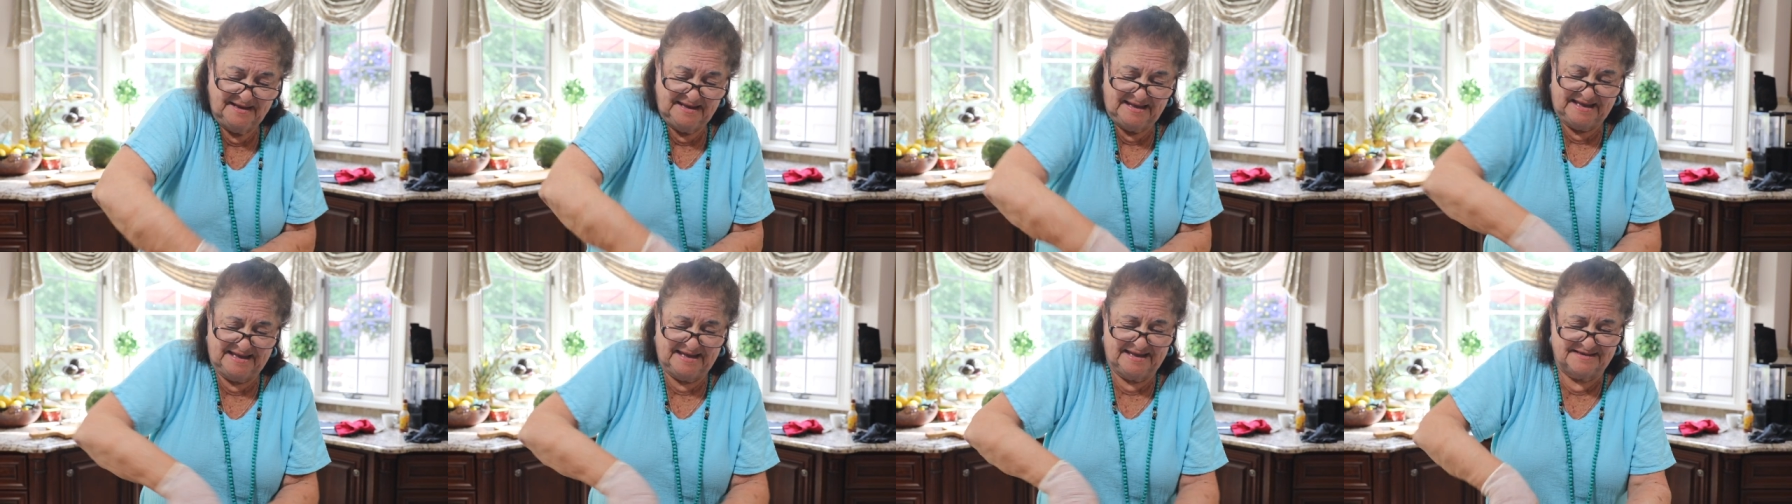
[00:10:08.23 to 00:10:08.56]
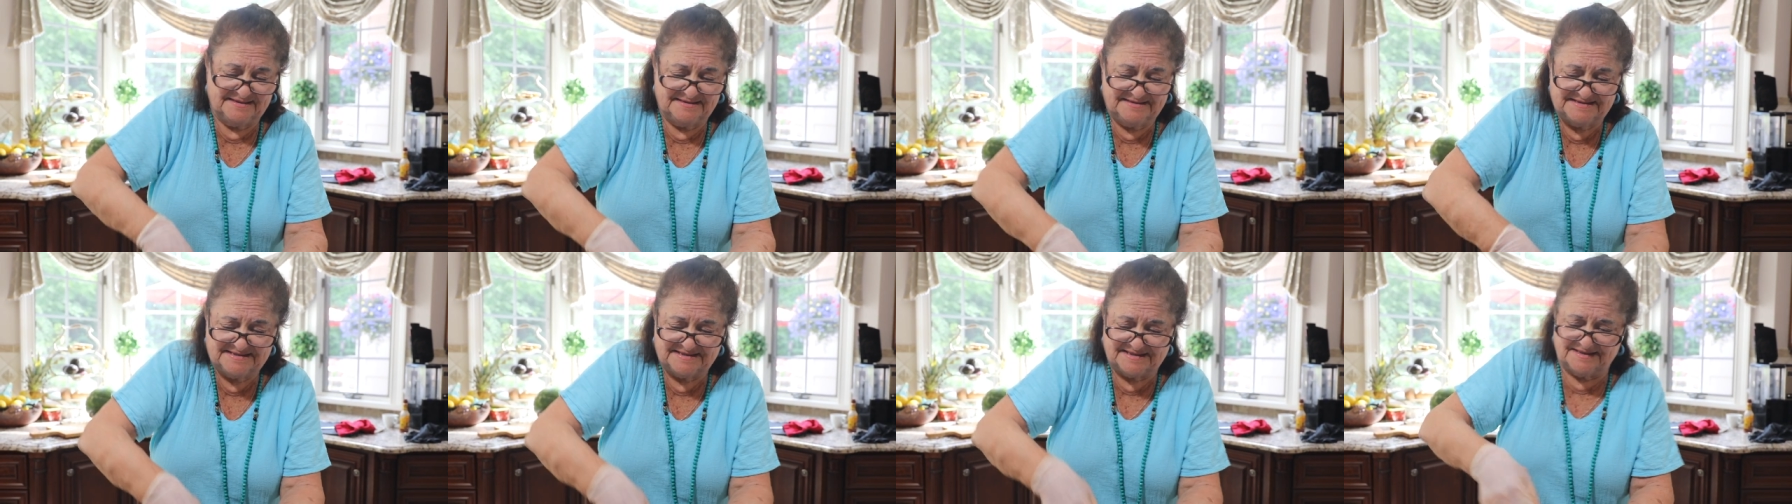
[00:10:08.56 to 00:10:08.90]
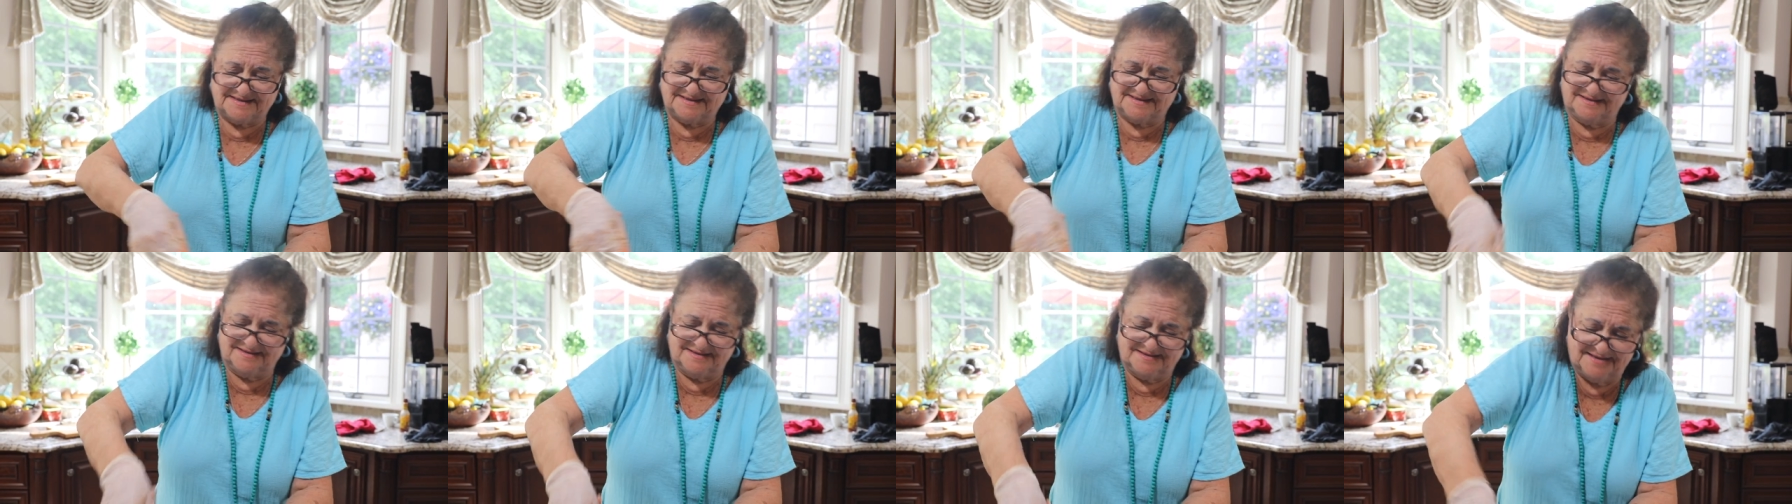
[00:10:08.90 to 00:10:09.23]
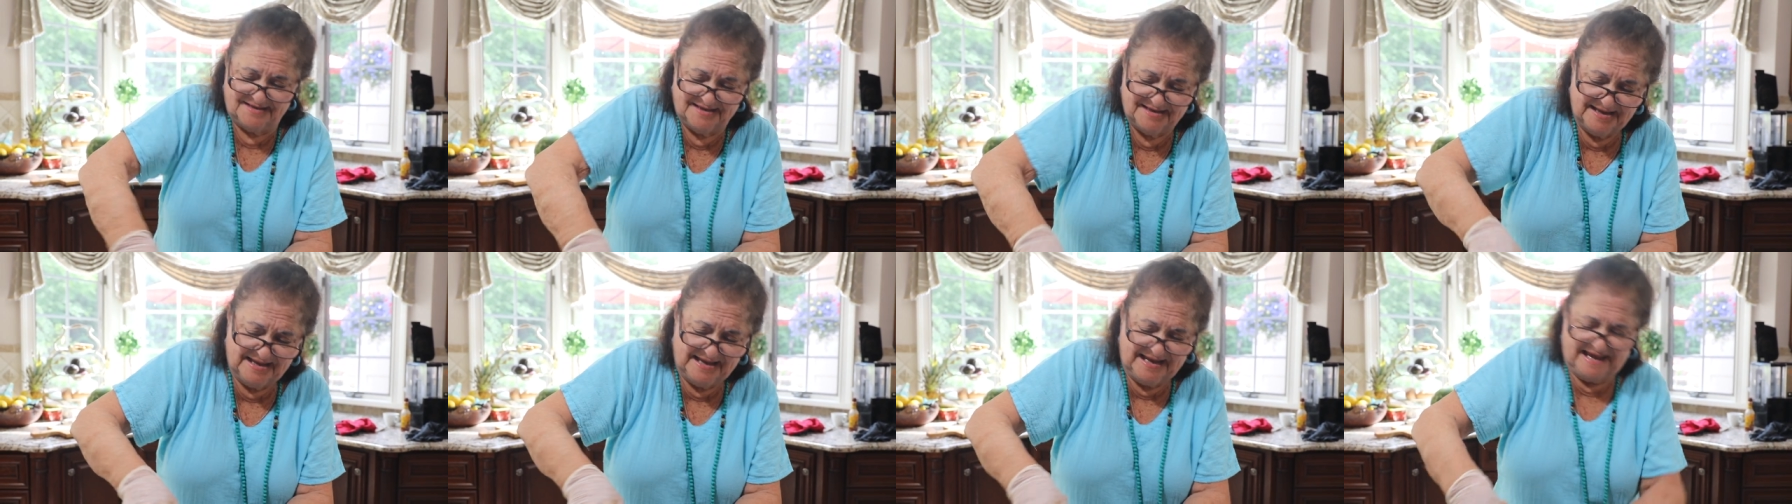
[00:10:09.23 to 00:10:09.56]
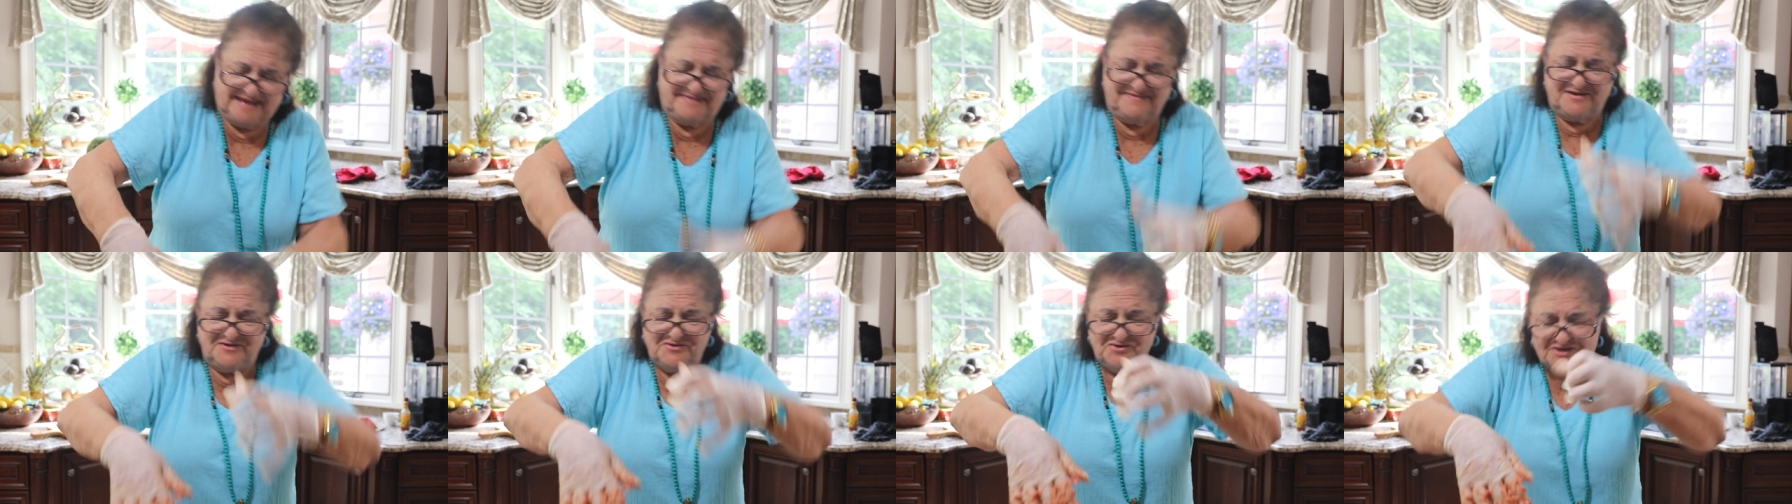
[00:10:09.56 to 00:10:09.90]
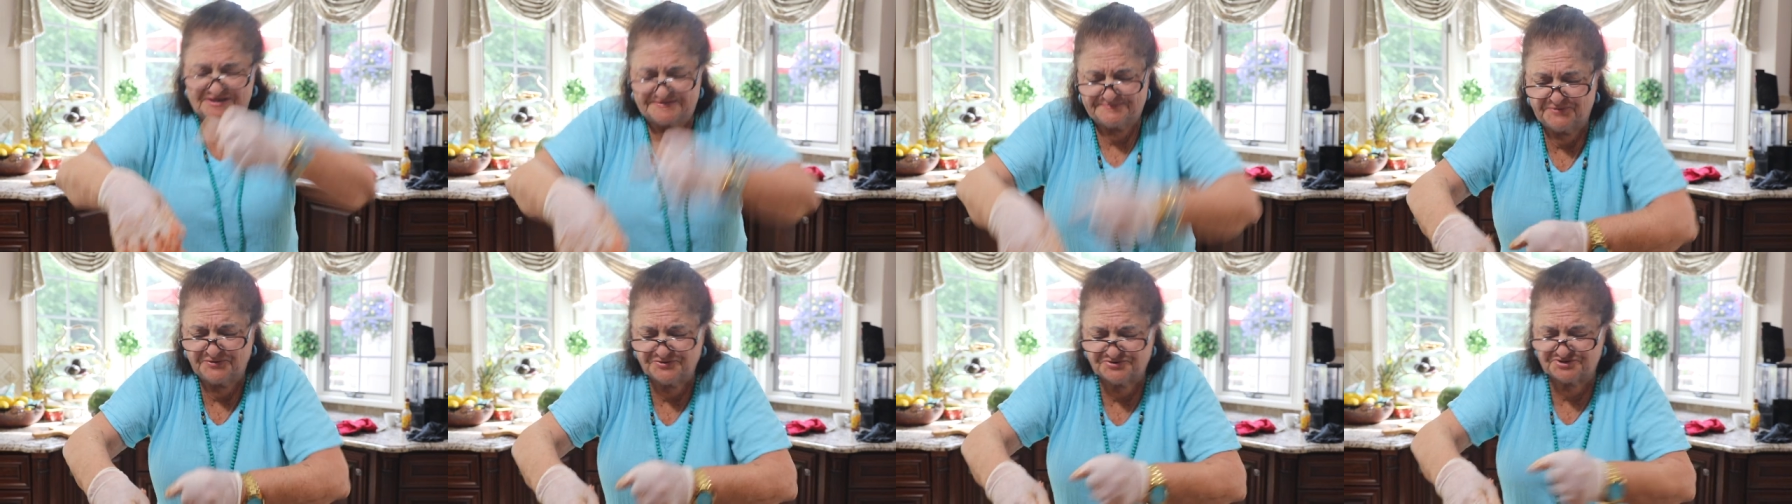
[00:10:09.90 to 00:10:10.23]
And, uh, and then you're
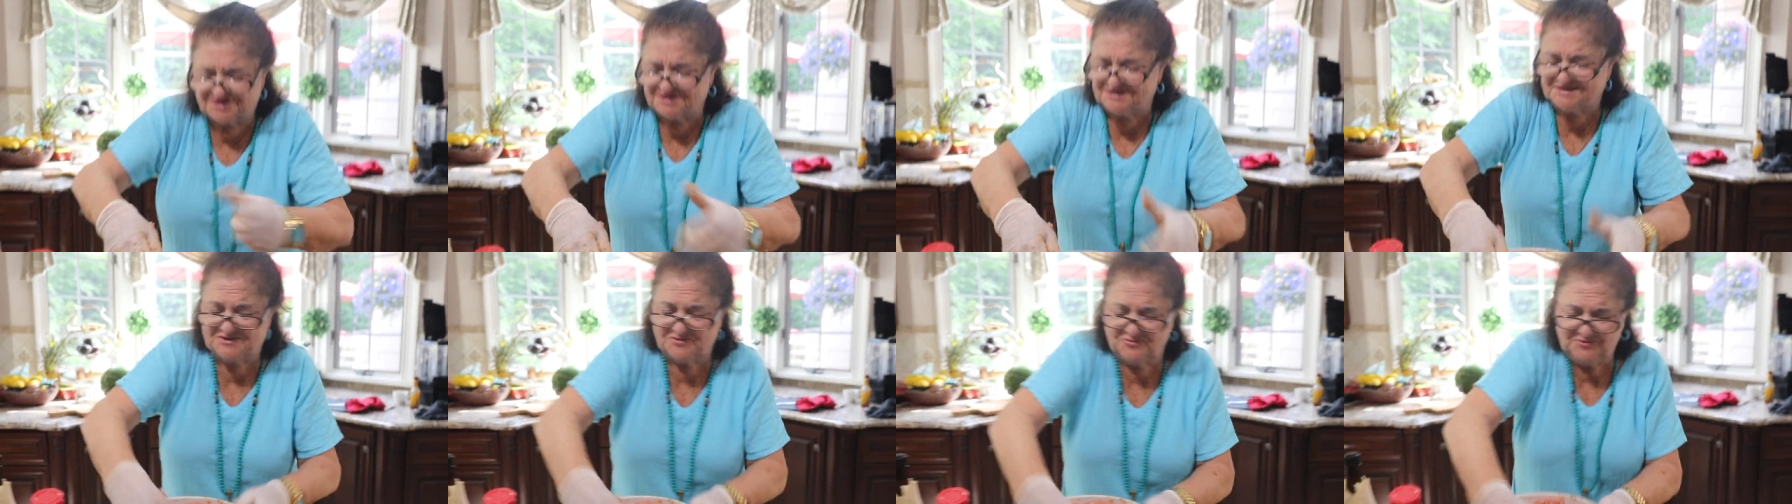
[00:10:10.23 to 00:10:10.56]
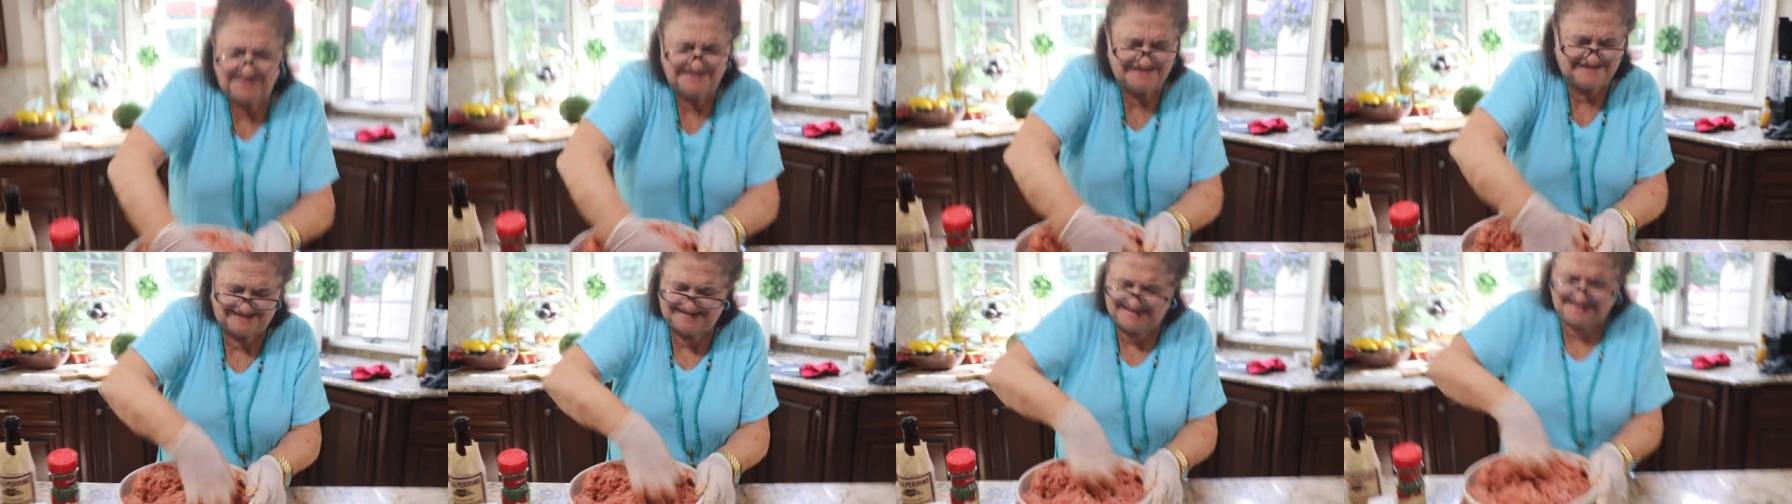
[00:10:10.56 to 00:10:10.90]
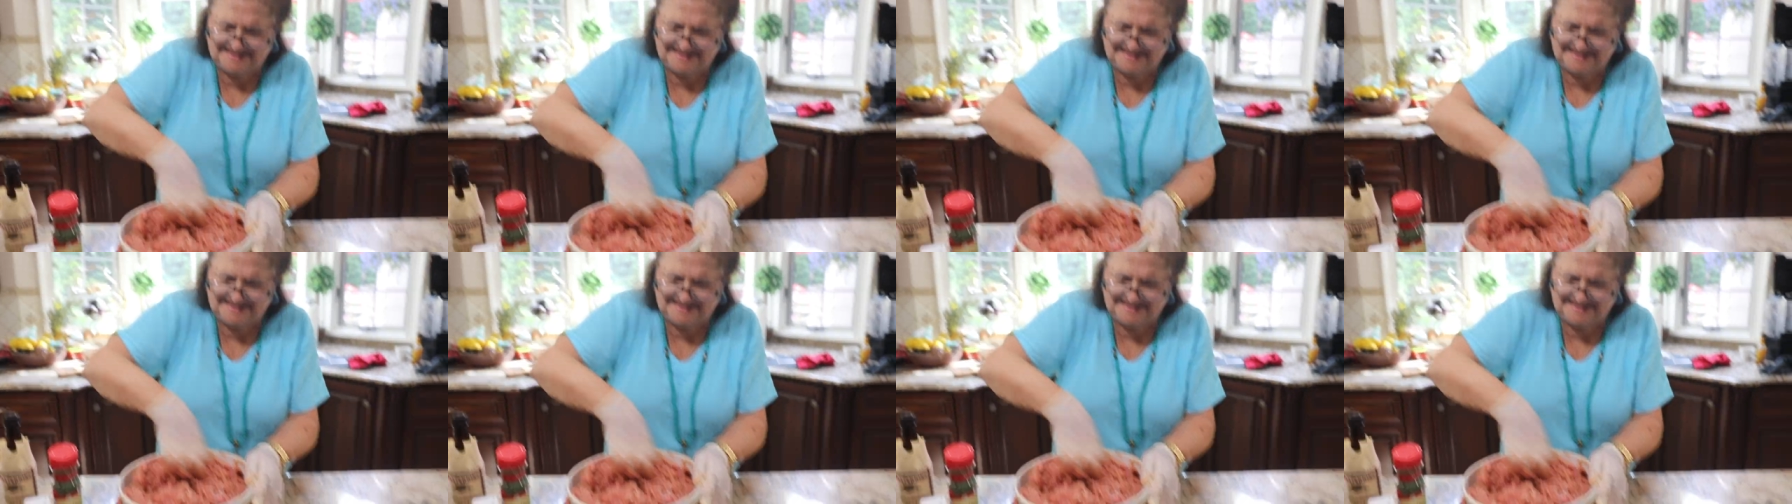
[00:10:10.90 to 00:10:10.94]
supposed to squeeze it